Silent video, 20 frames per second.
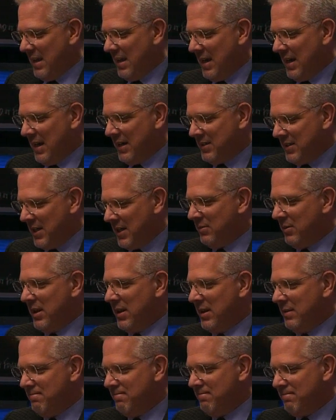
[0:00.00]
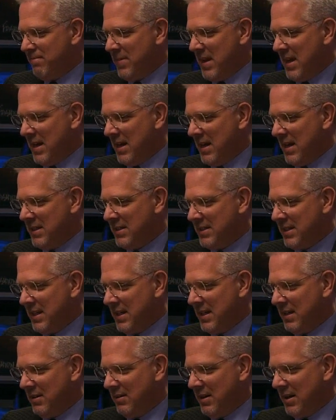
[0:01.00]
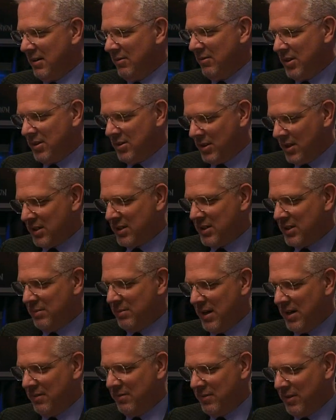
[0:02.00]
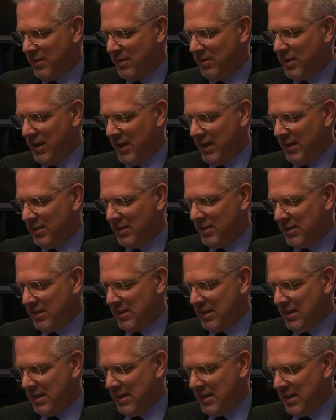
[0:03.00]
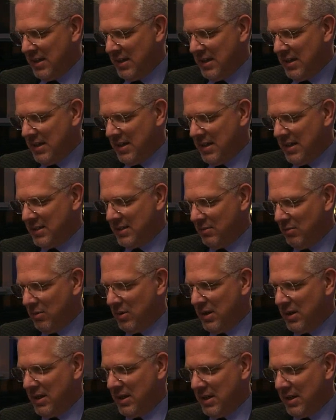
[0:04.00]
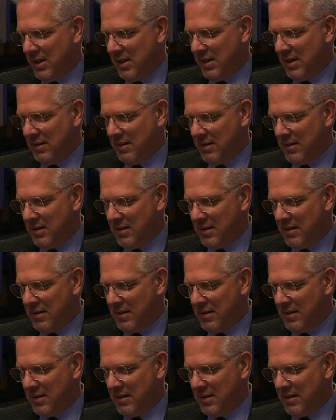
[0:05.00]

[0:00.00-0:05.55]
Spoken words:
And I sat with him, and I said, I want to talk to you about a few things. I said, one, I'm